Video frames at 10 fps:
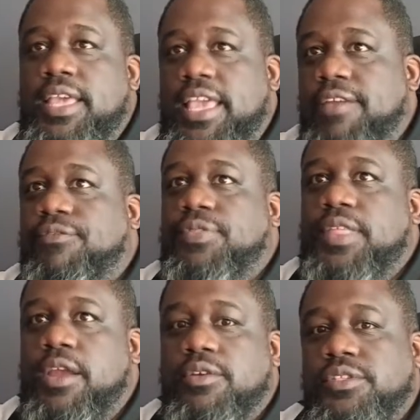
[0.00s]
if
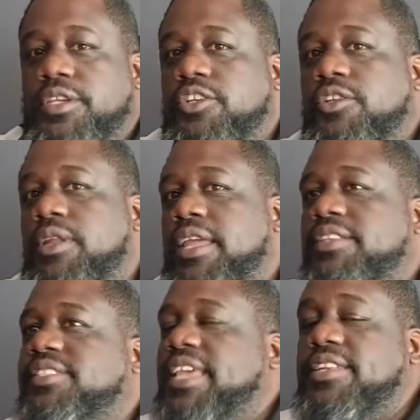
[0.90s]
there's a
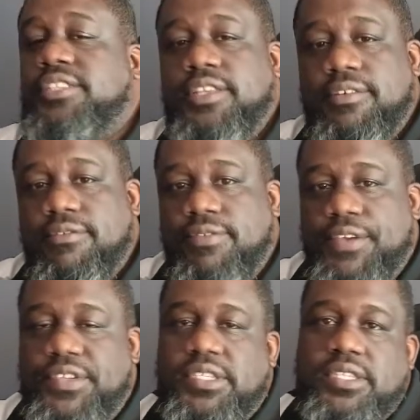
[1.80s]
incentive,
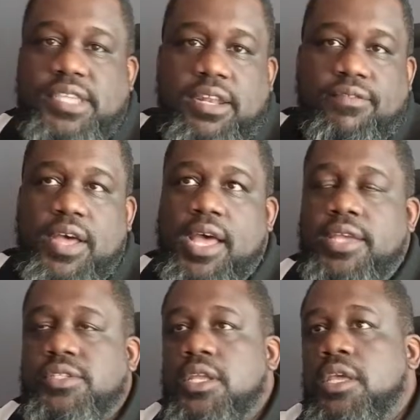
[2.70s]
if it's
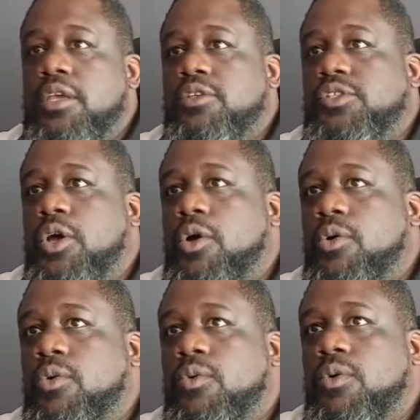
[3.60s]
incentivized.
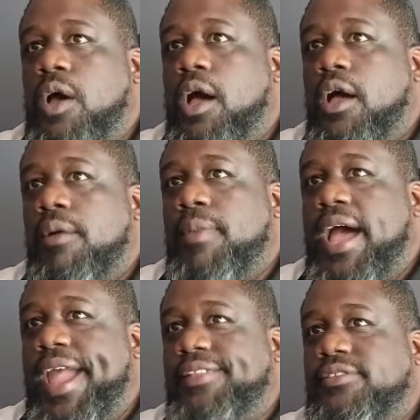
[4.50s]
So
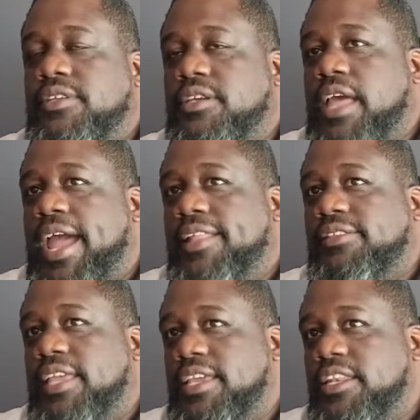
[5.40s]
I had
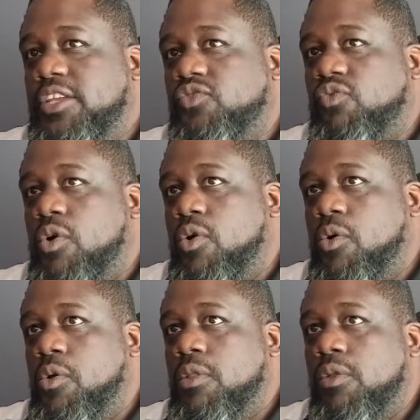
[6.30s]
taken this
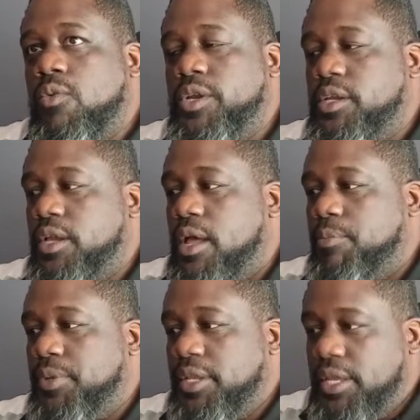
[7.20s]
role with a
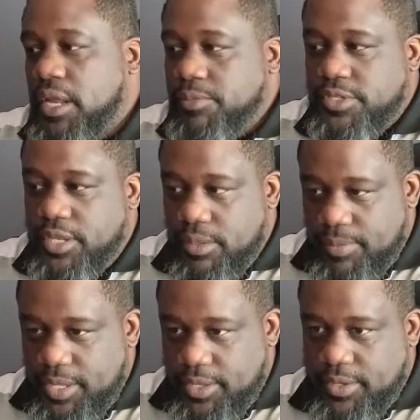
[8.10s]
company, and I'm just gonna
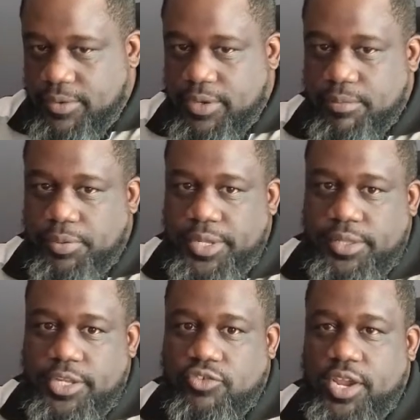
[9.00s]
be
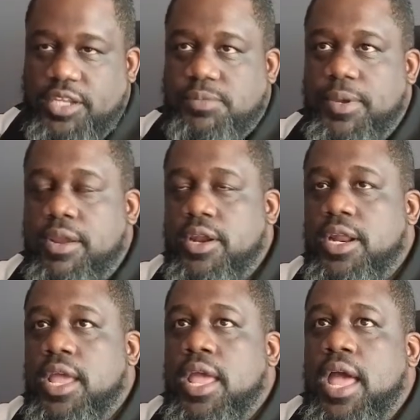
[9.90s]
completely transparent.
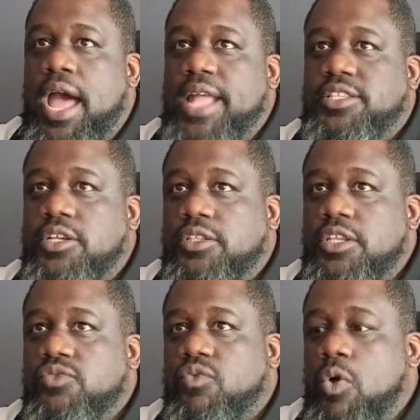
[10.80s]
I took
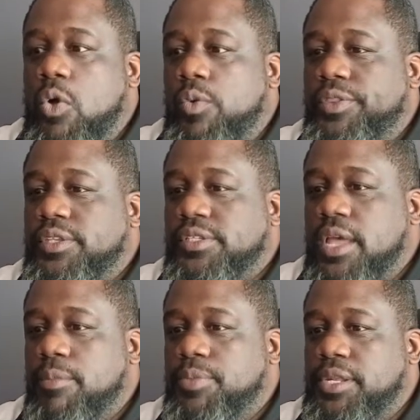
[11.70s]
this role with this
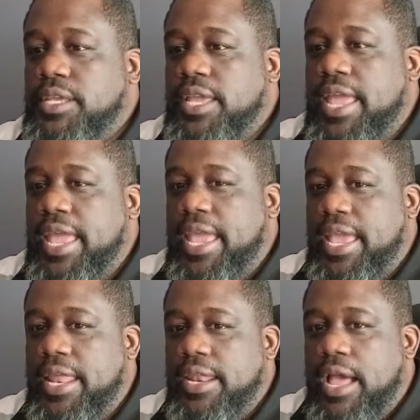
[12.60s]
company,
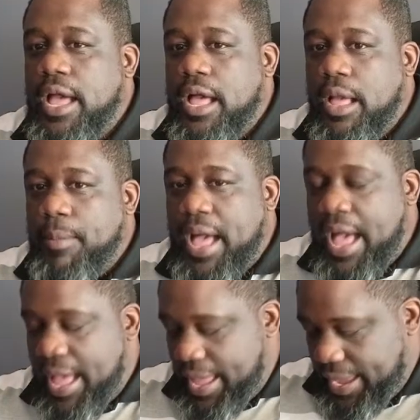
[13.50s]
and um,
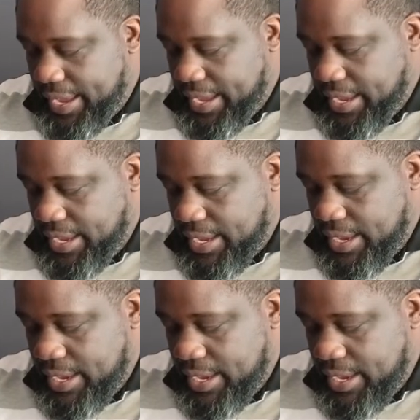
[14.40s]
I